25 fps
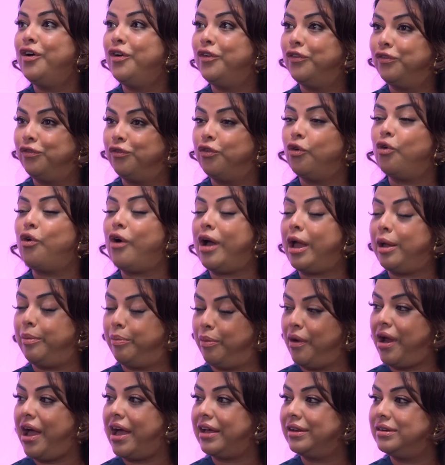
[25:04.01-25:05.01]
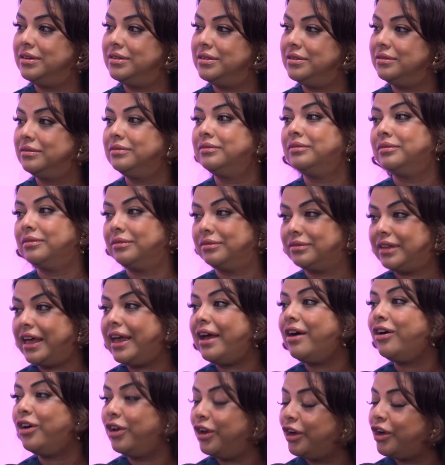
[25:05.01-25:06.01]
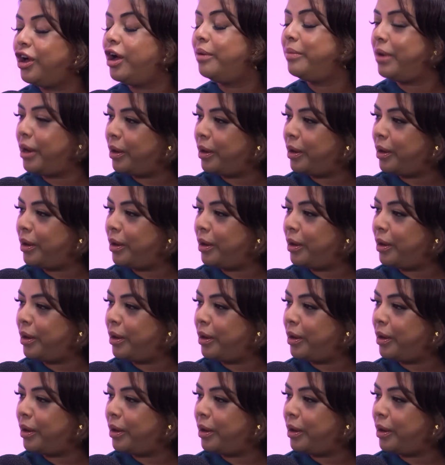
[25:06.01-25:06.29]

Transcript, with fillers: for a brand, they are going to come